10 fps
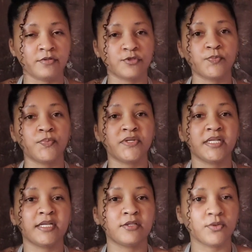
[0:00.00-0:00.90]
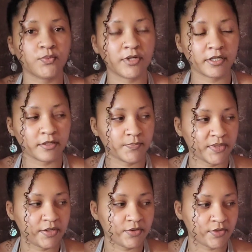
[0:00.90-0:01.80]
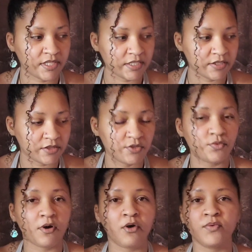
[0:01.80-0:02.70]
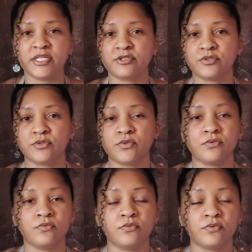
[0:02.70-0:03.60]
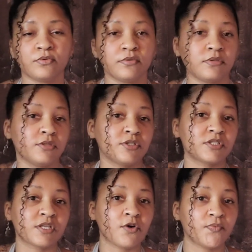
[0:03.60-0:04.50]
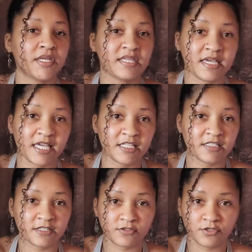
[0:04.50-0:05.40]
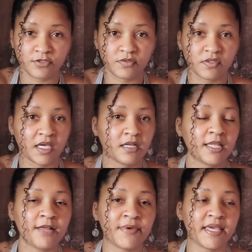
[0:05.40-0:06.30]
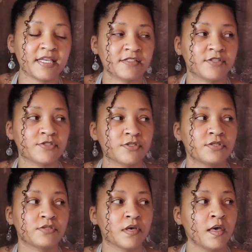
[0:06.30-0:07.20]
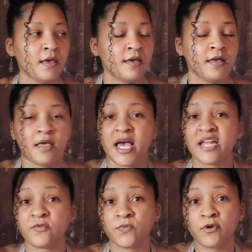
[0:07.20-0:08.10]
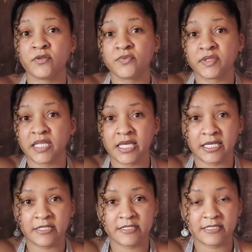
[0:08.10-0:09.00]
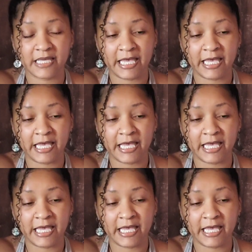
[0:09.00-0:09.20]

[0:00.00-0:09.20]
to put in the work because you owe it to yourself and your ancestors. Like, a lot of our ancestors had fought for things.